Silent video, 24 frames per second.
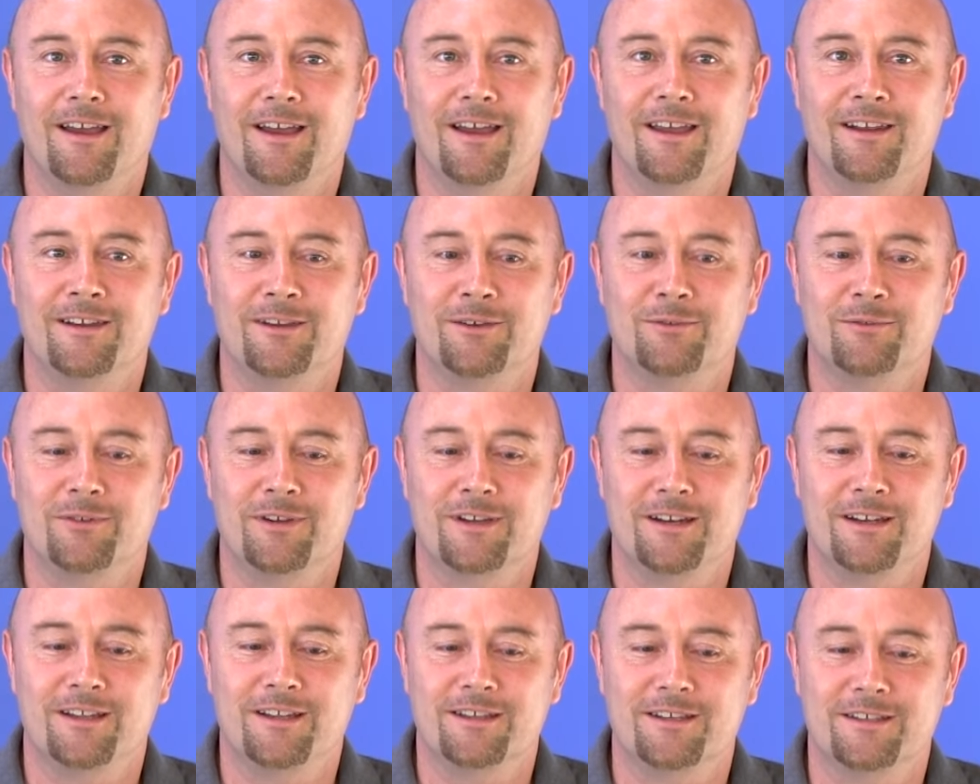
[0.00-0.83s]
And it
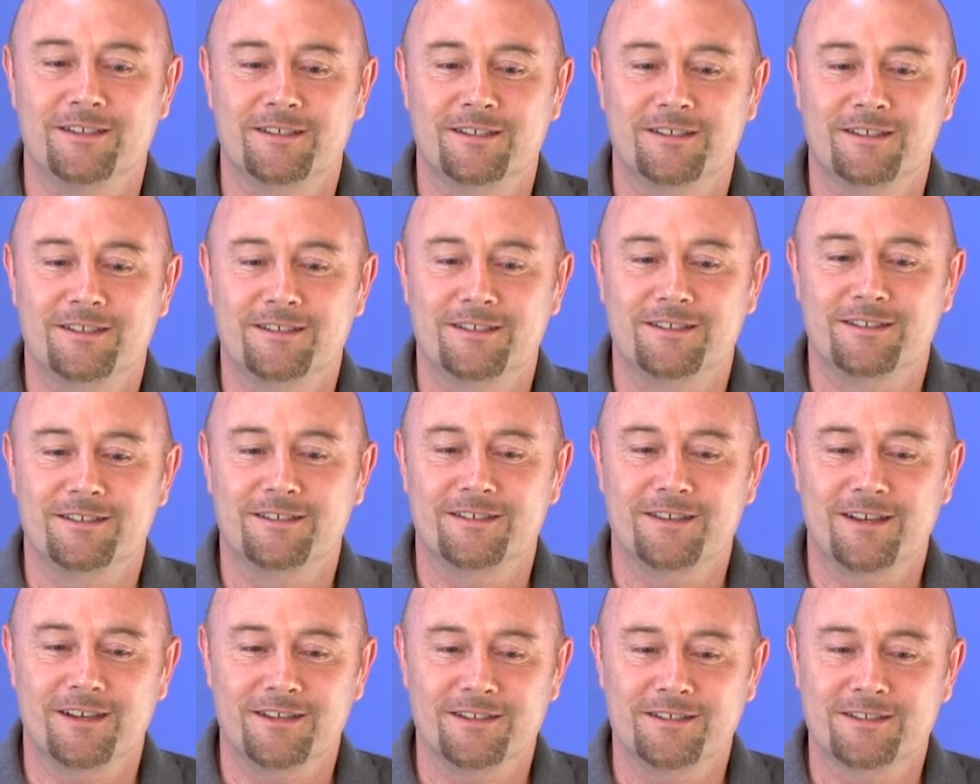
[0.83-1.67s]
really is
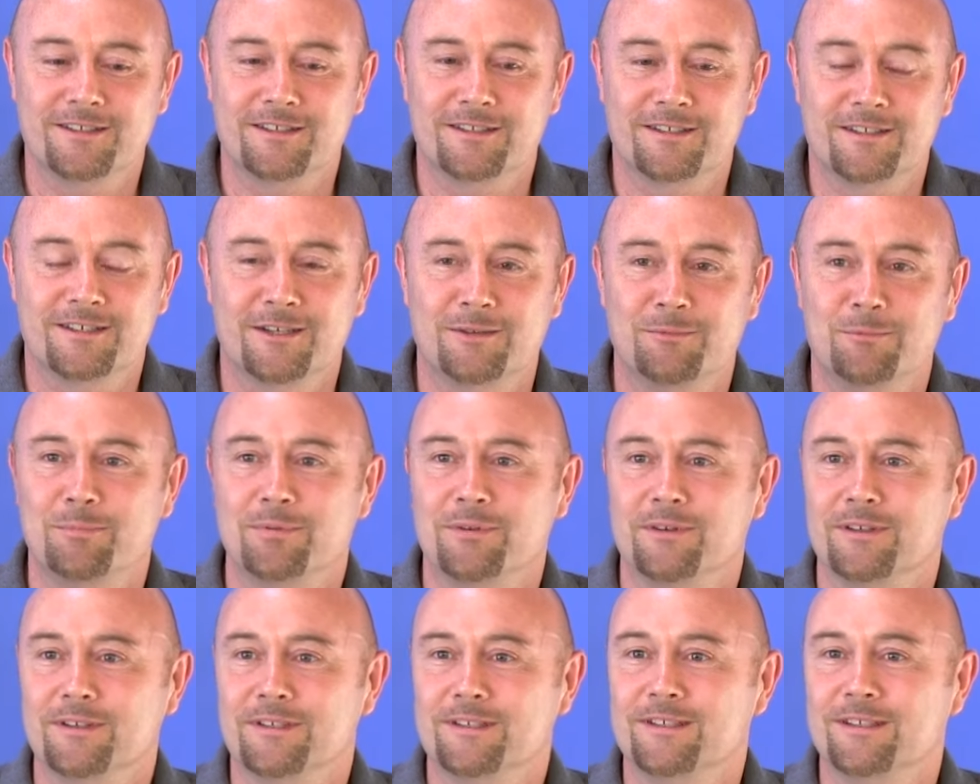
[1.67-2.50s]
just as
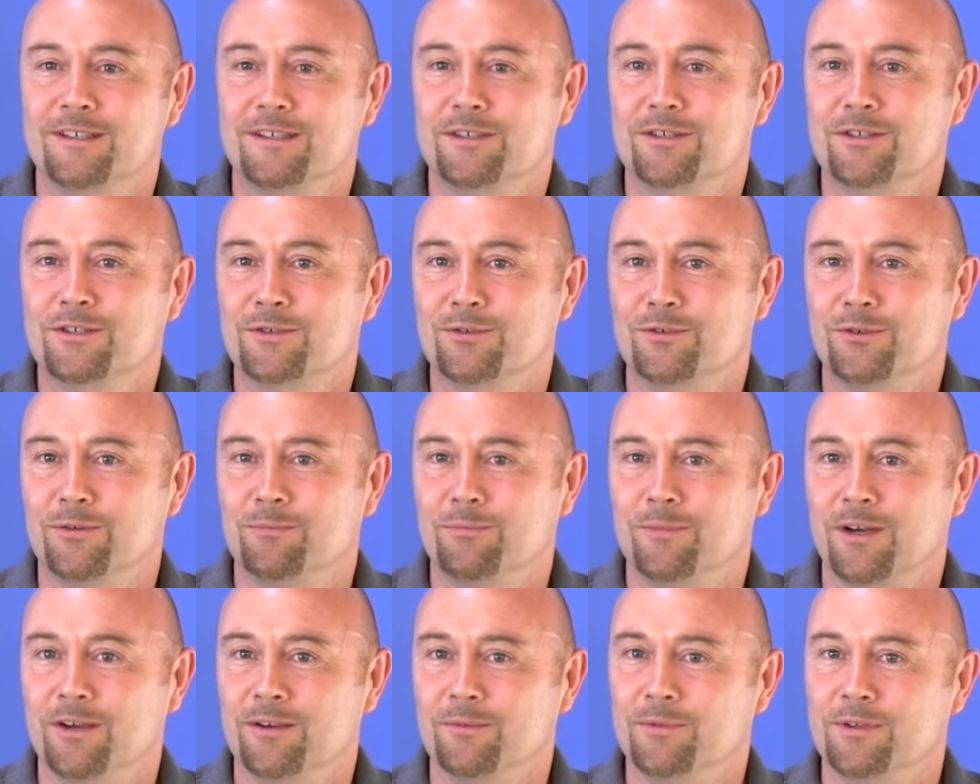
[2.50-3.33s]
simple as these short
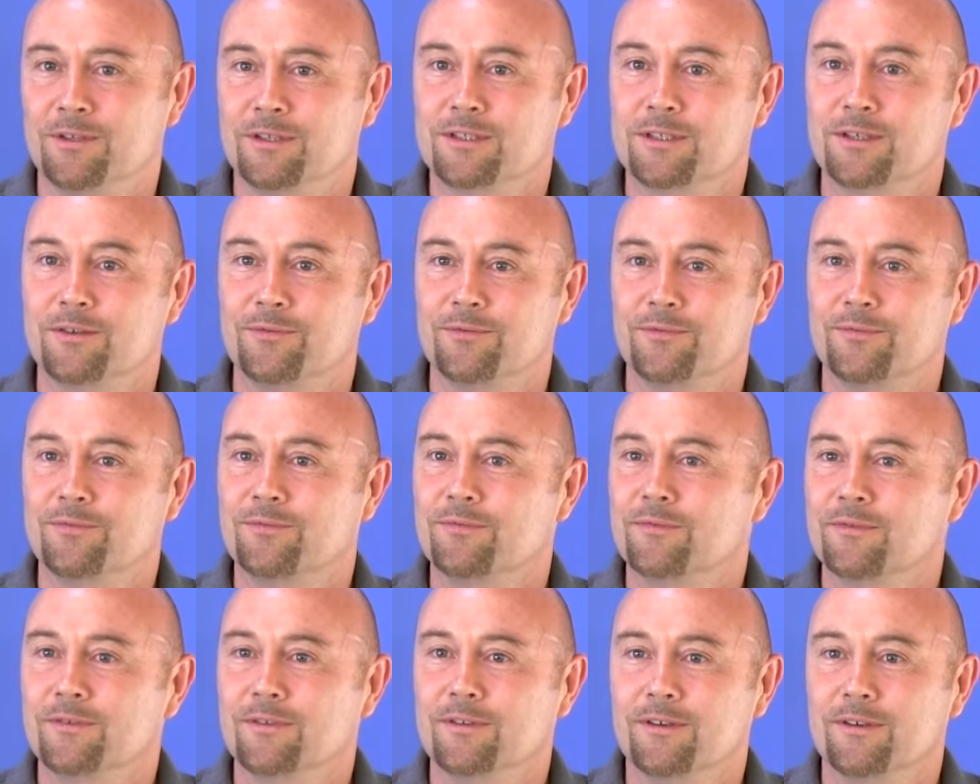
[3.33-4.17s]
moments
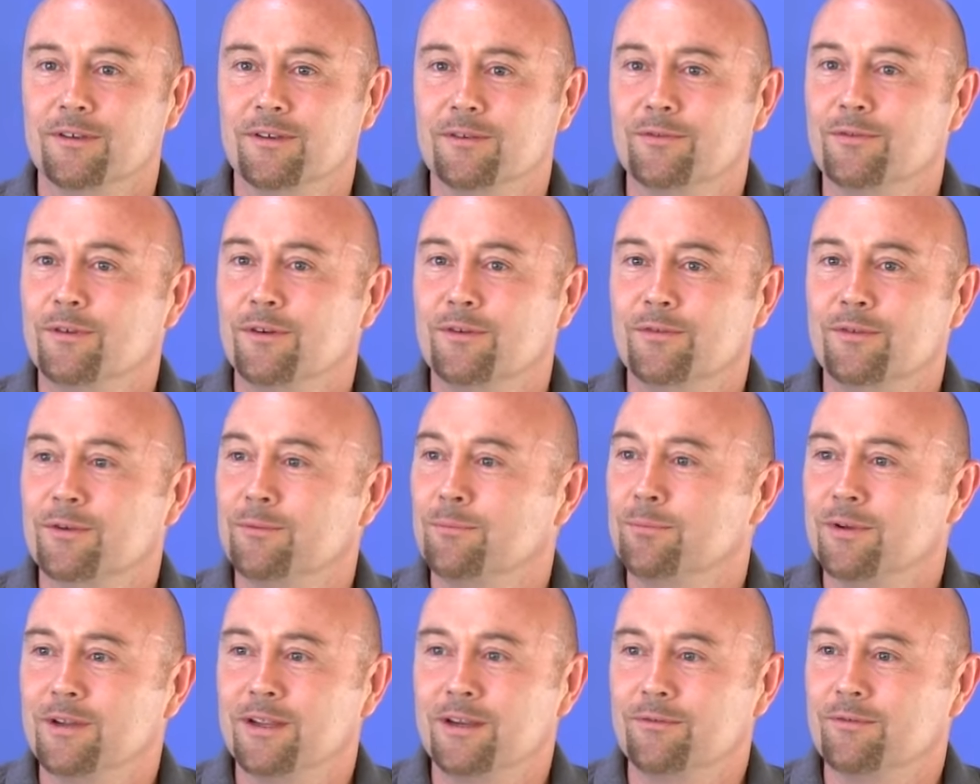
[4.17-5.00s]
of, of, of,
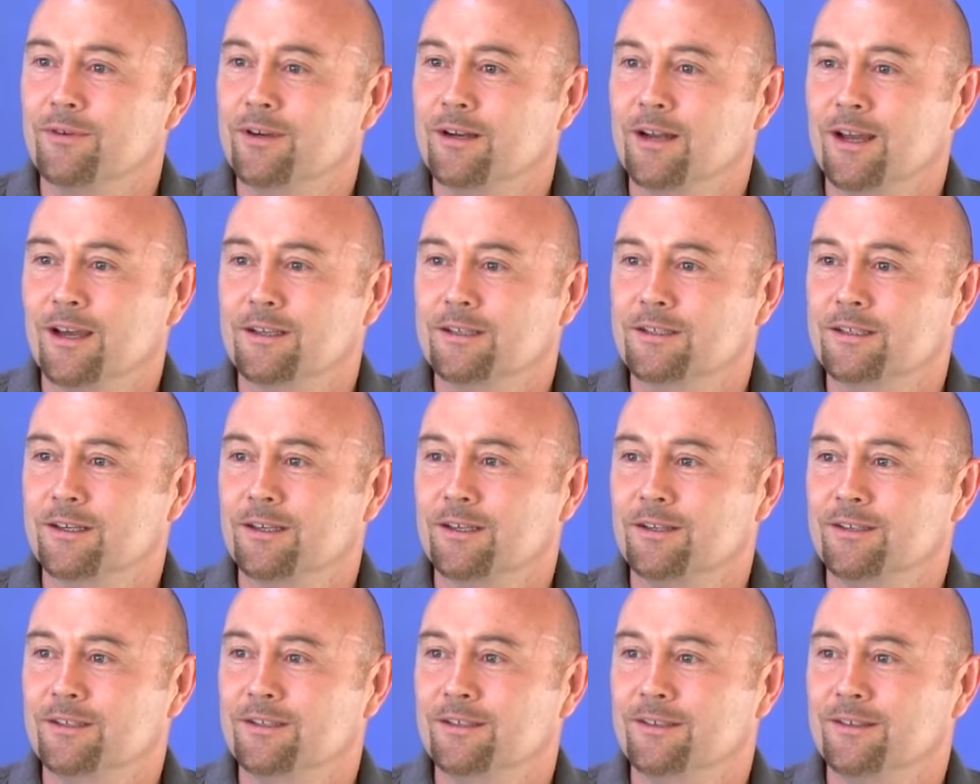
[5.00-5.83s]
complete
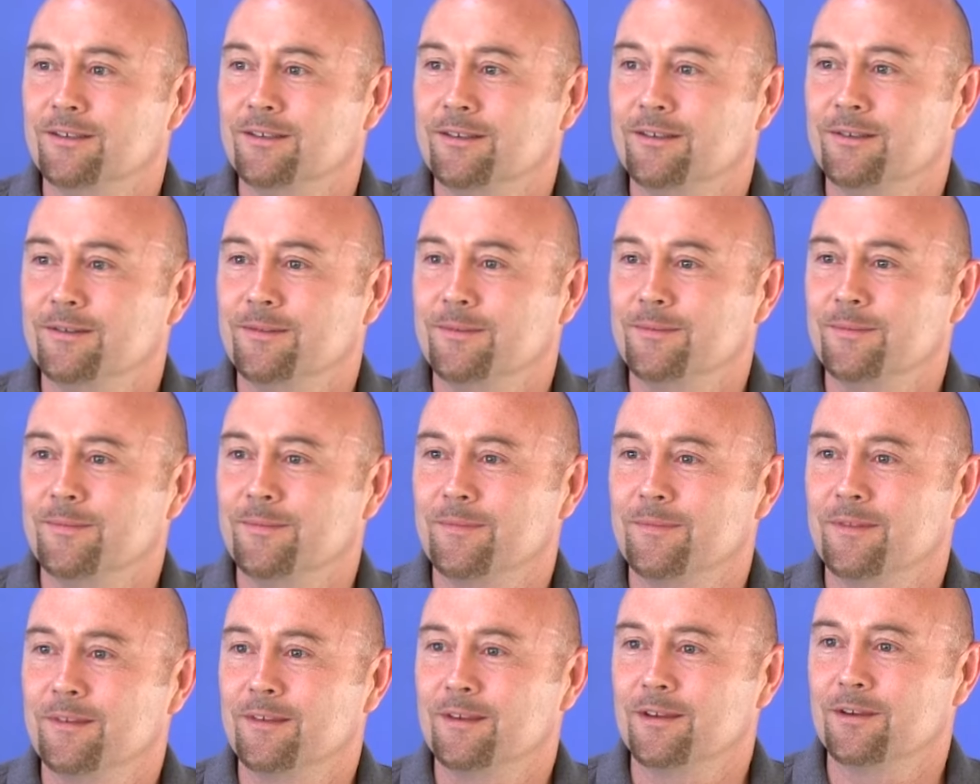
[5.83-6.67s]
relaxation
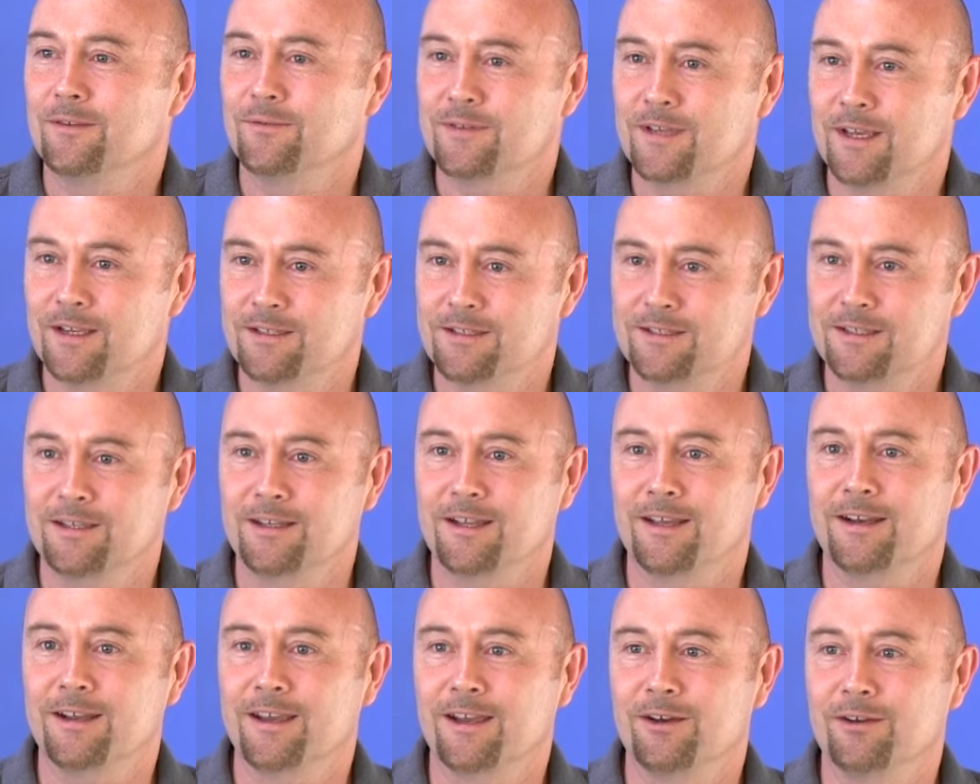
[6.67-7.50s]
and of testing
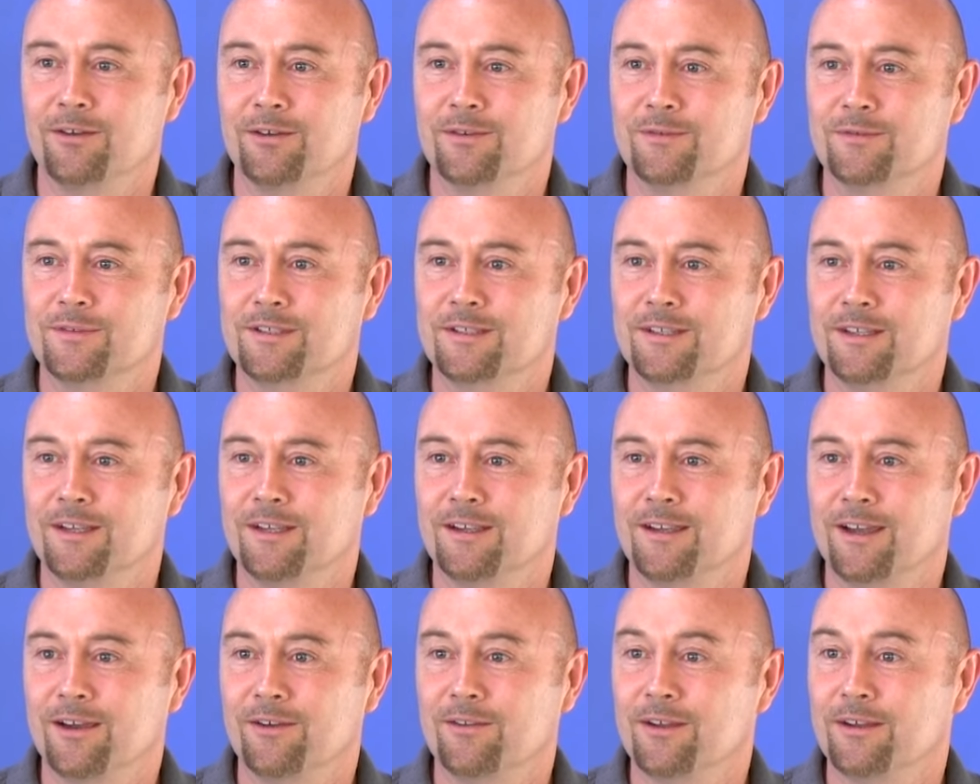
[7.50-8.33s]
that out and of
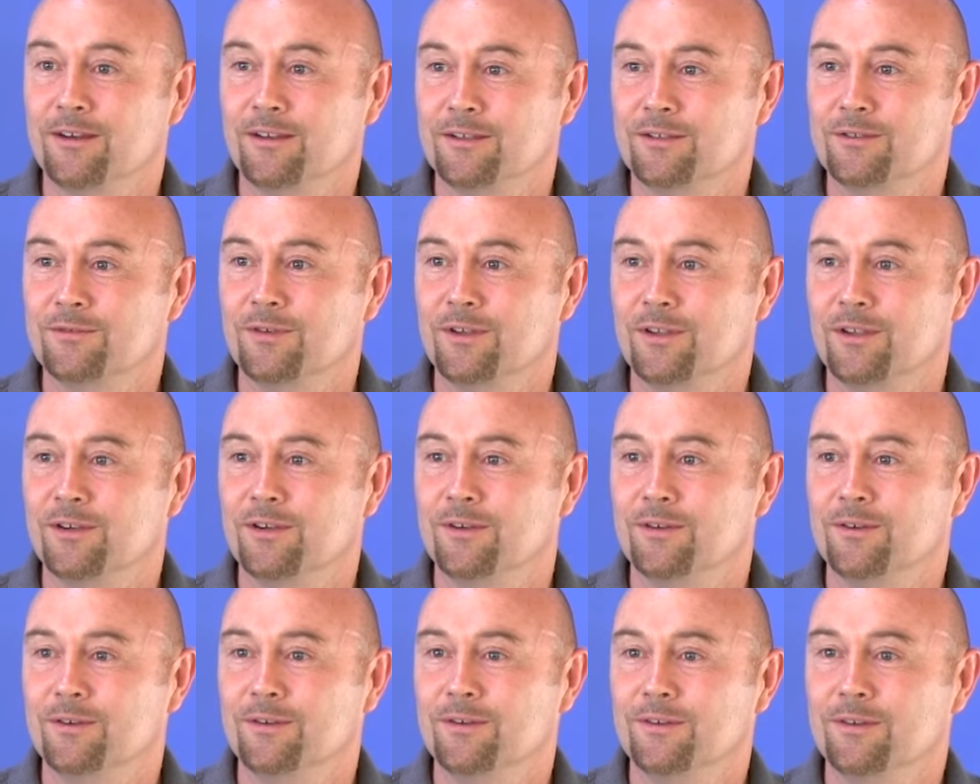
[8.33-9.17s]
seeing how that is for
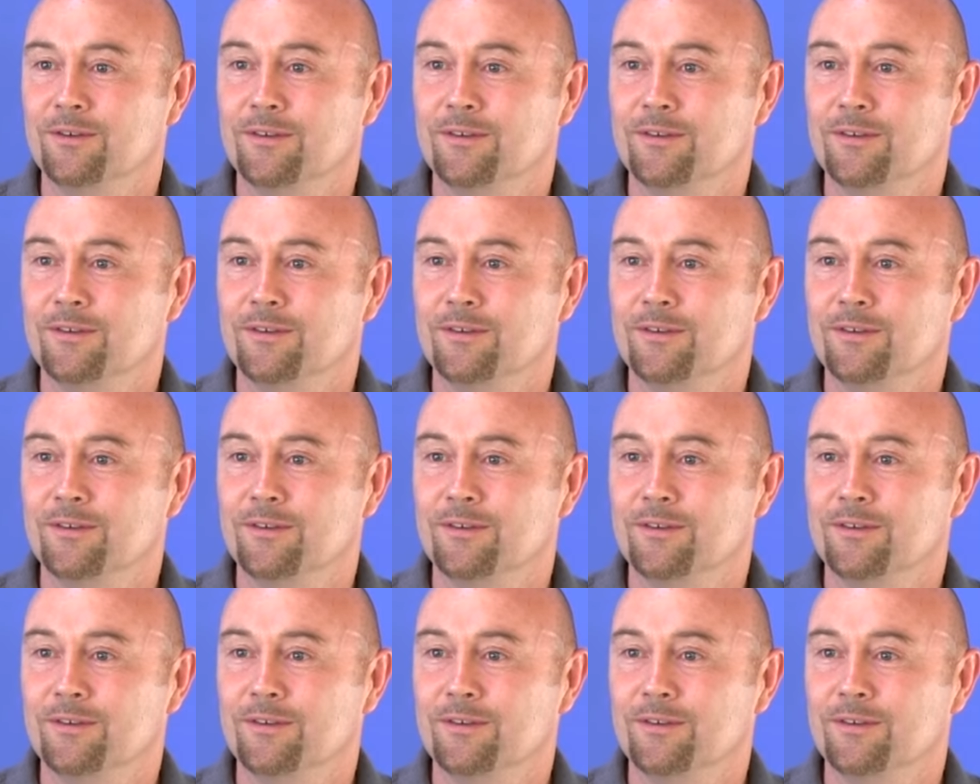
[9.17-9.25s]
you.